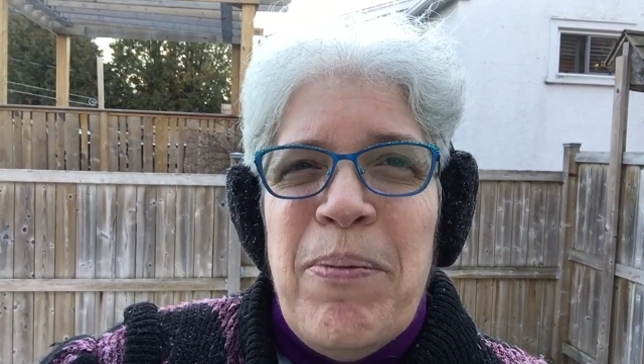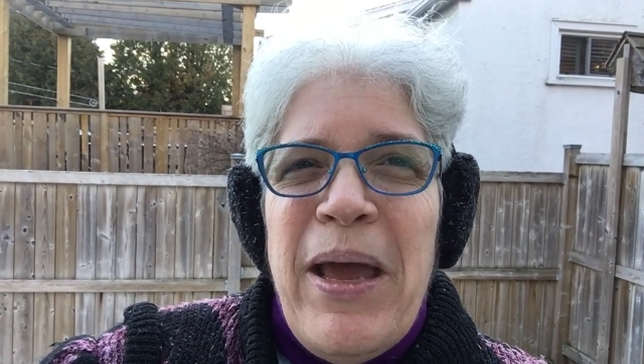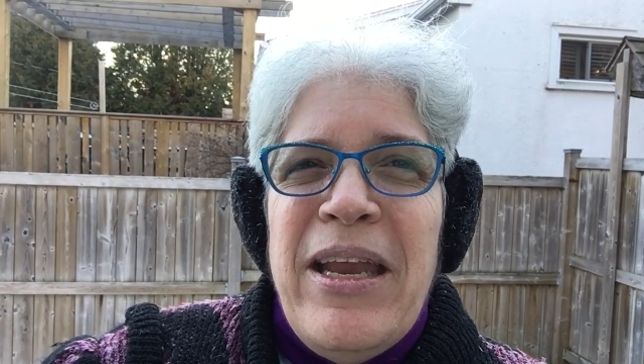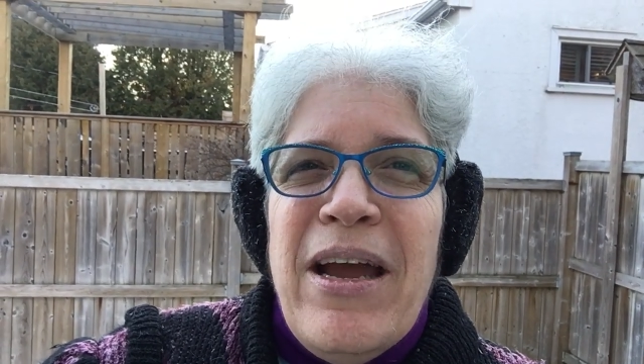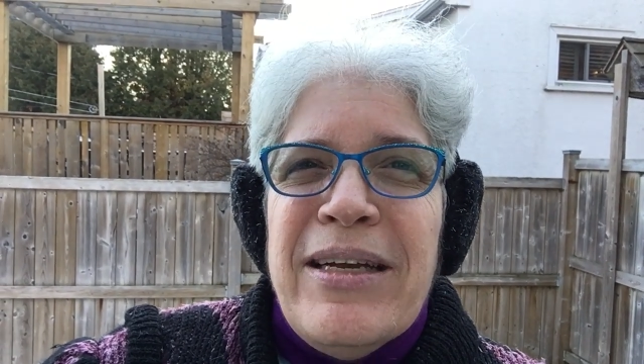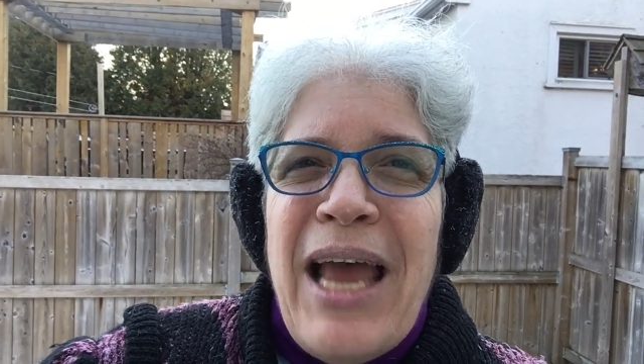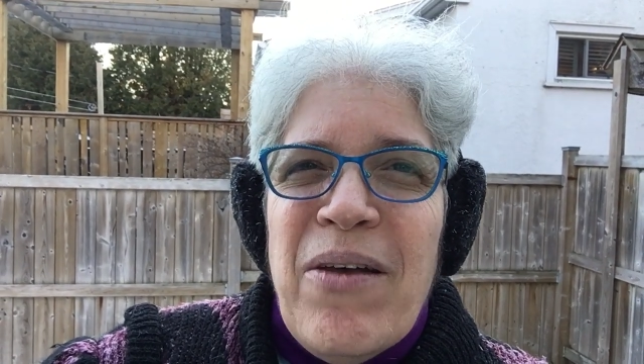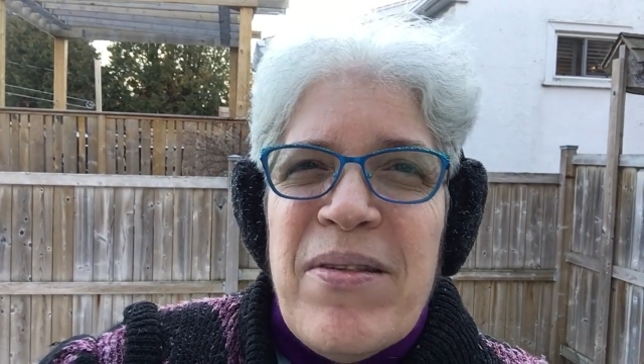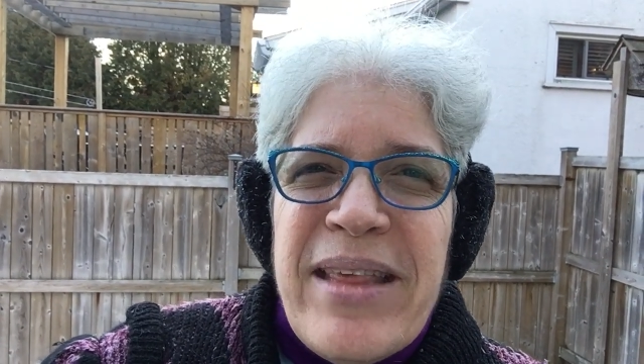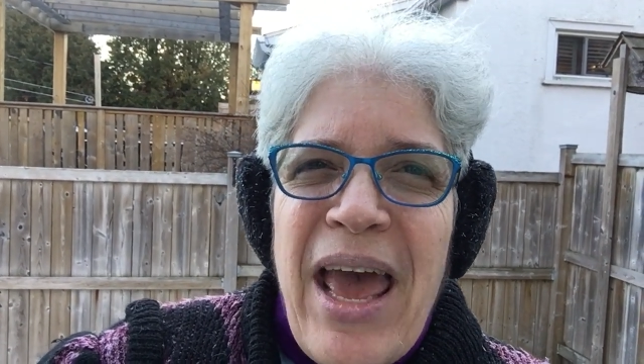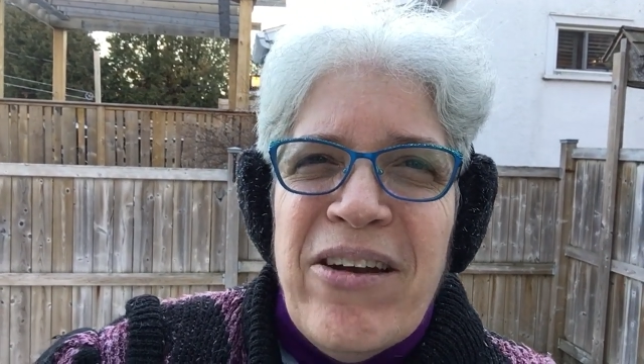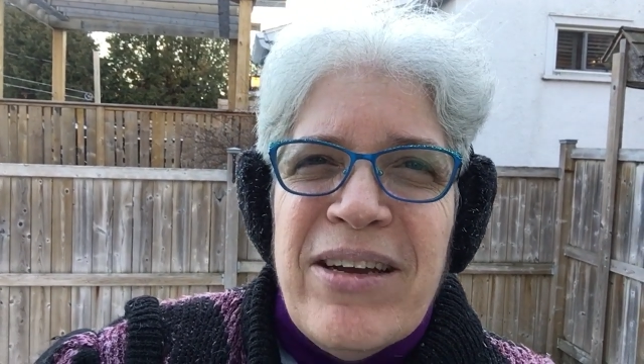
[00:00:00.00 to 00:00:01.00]
depending on
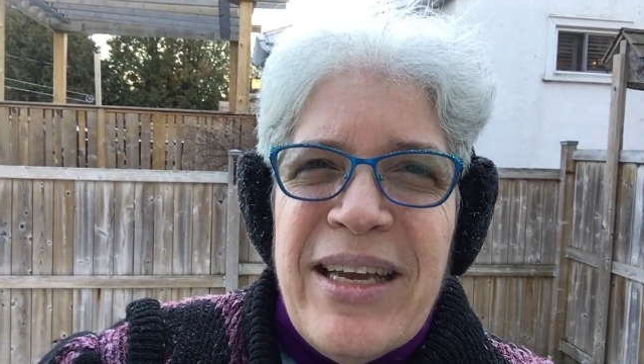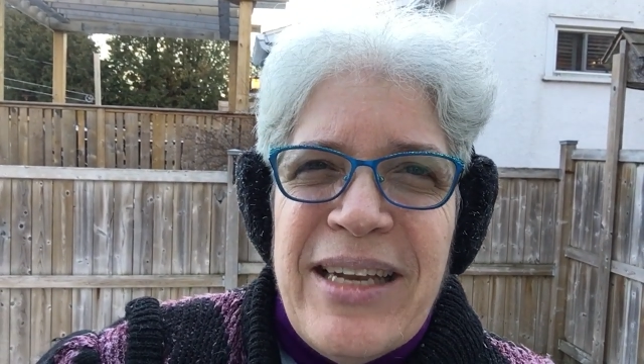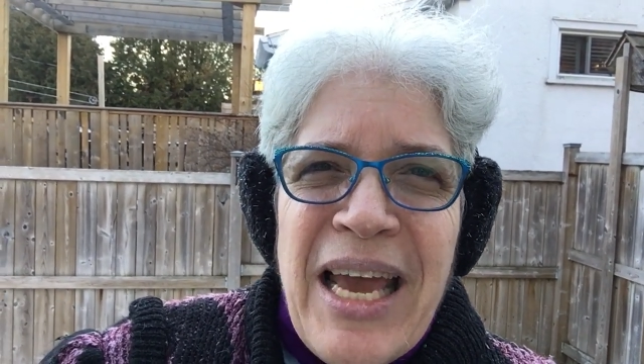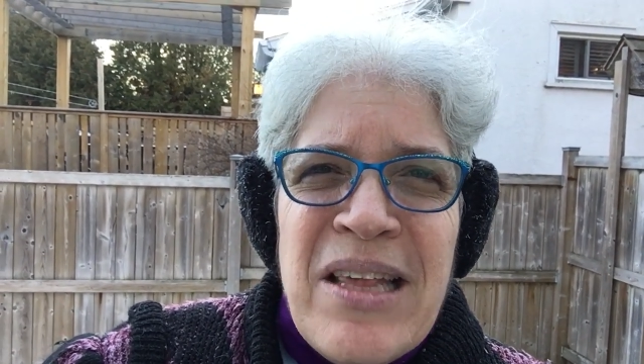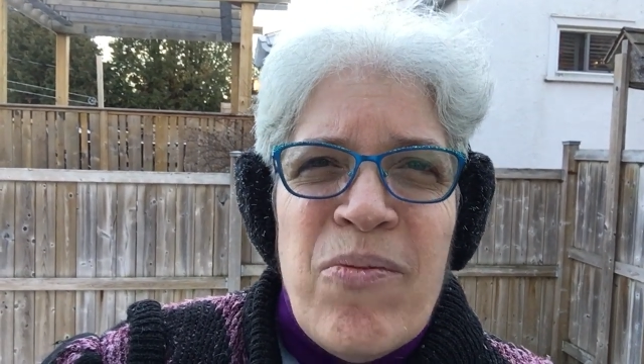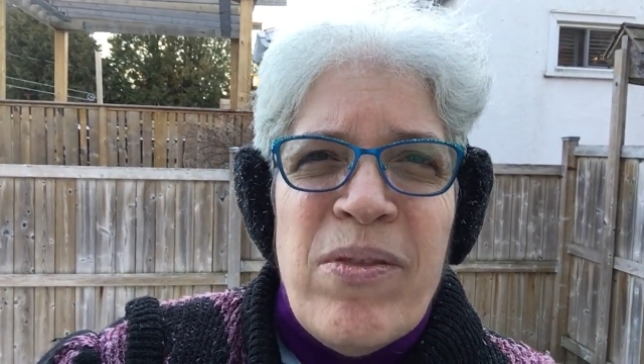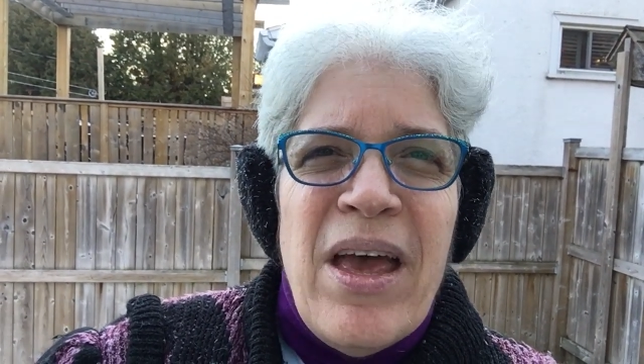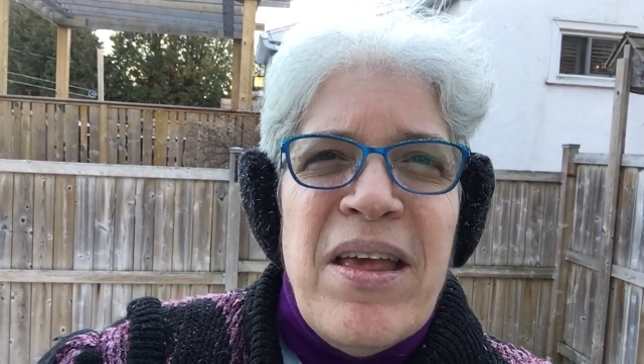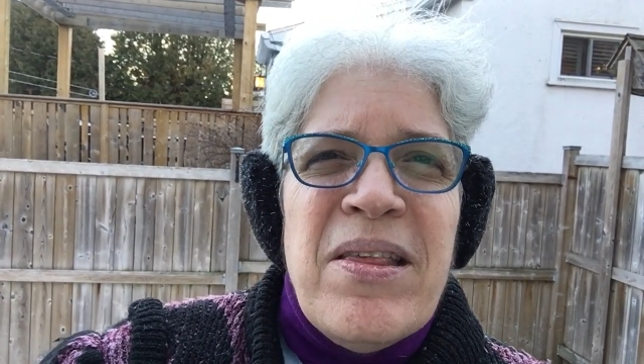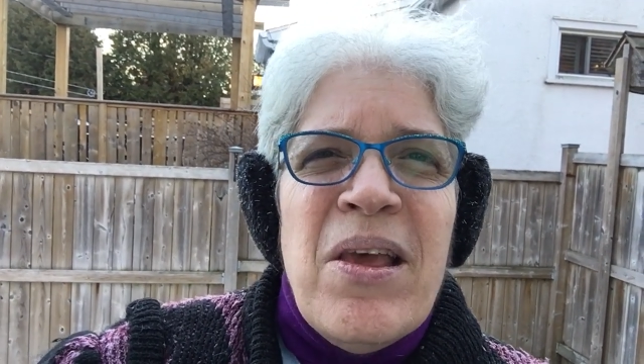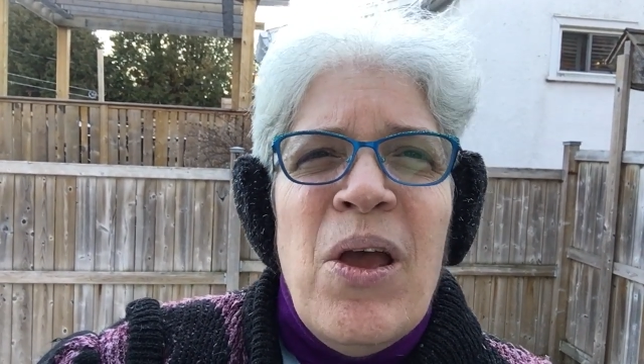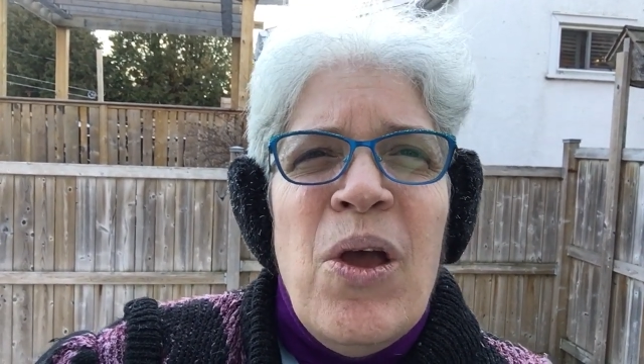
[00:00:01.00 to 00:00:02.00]
how Saturn connects with
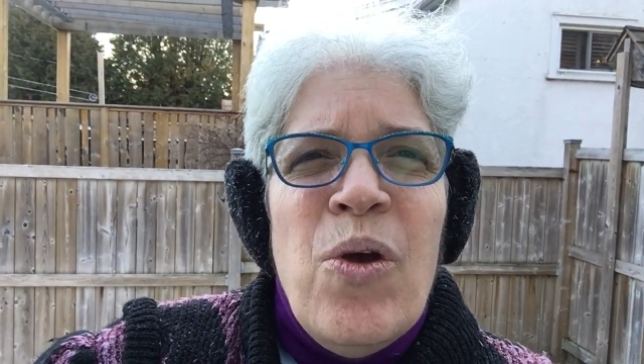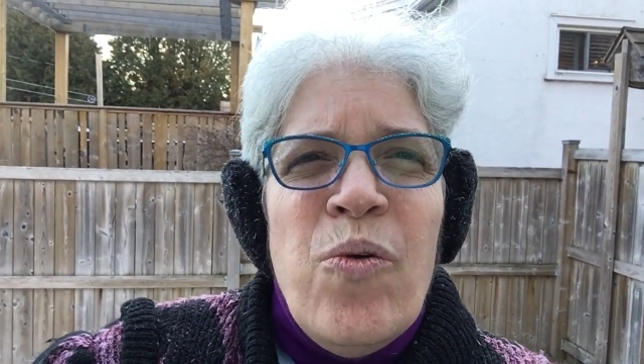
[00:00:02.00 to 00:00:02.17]
us,